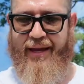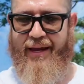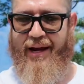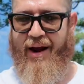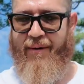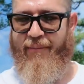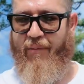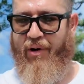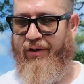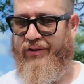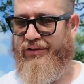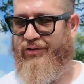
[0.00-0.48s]
And
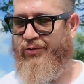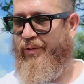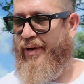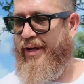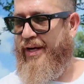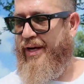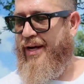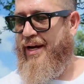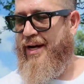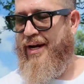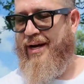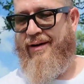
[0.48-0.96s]
I'm all
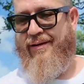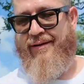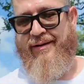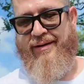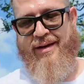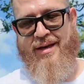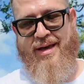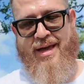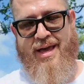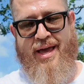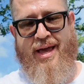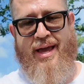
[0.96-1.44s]
sweaty now.
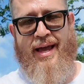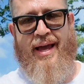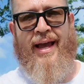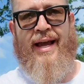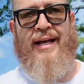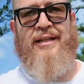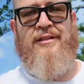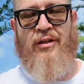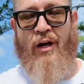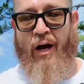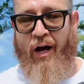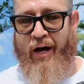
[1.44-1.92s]

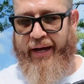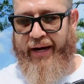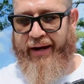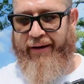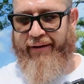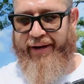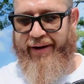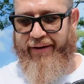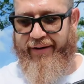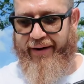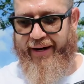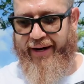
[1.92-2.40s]
It's hot
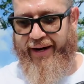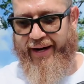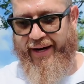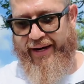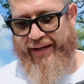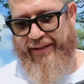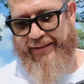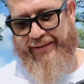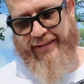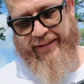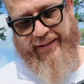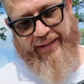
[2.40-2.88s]
out here,
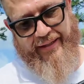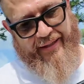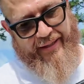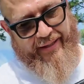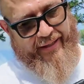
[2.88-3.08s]
guys.